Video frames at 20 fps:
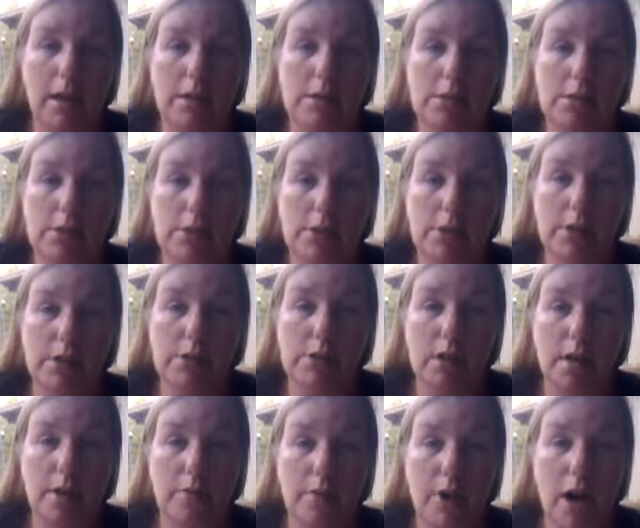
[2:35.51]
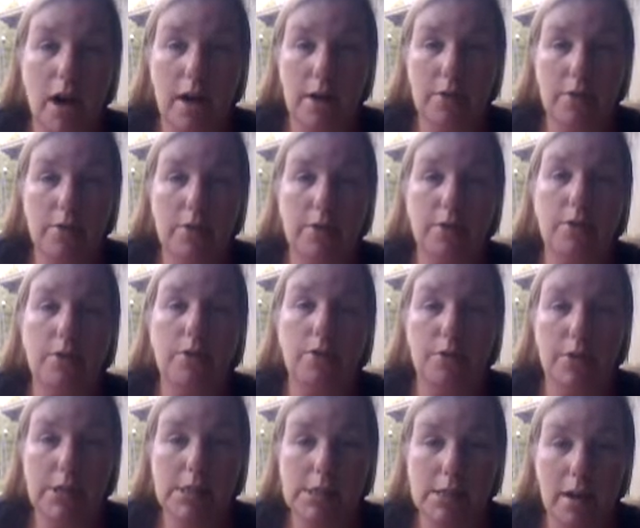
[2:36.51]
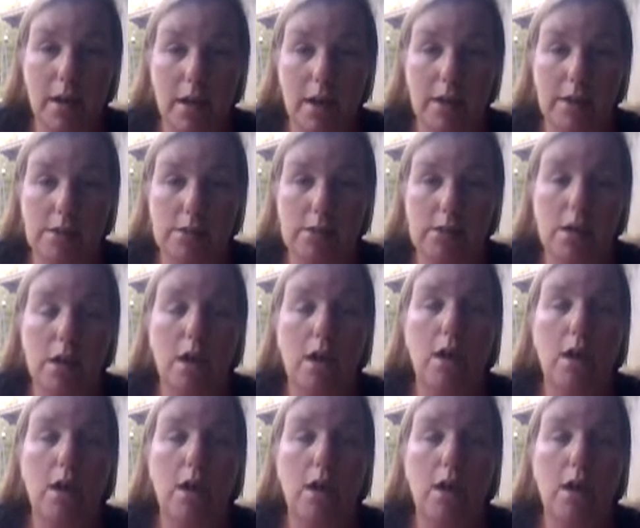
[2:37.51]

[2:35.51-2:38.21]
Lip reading: a series of either three signs